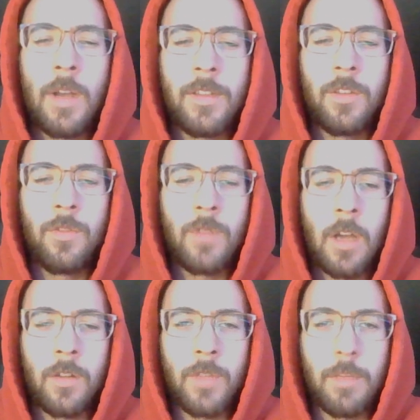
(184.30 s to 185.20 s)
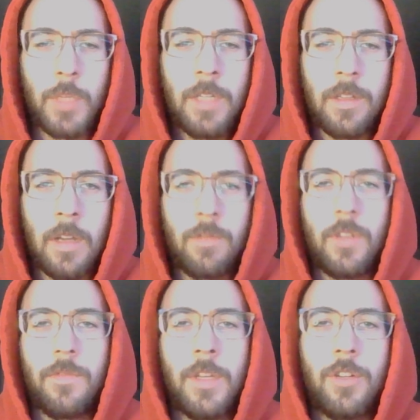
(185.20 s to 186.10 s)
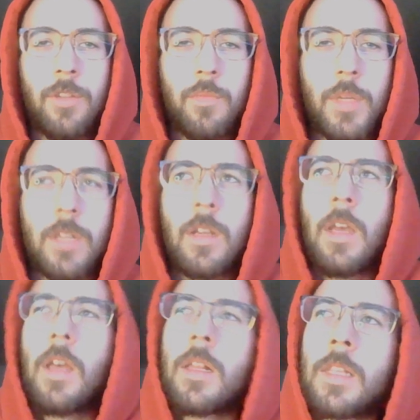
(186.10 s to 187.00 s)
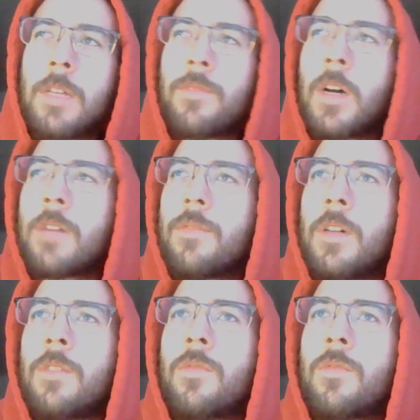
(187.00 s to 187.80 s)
not only be self-sufficient but live off of